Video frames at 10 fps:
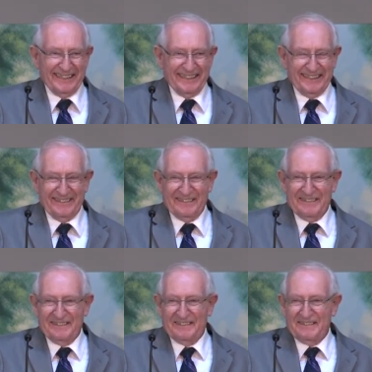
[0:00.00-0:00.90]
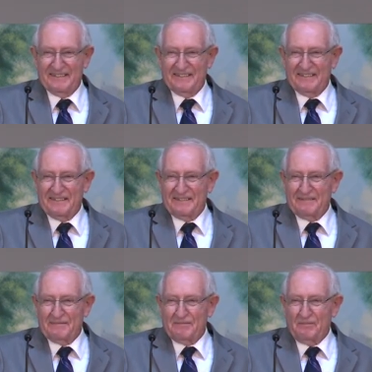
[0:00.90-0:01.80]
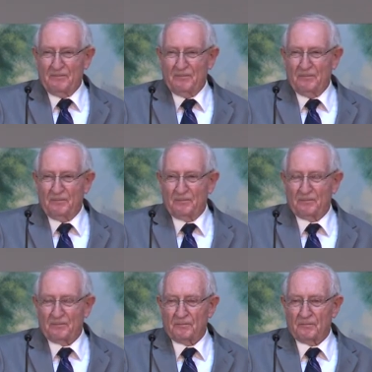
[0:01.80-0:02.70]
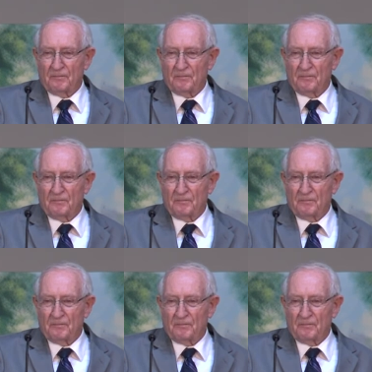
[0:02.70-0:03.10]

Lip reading: No one is speaking in this clip.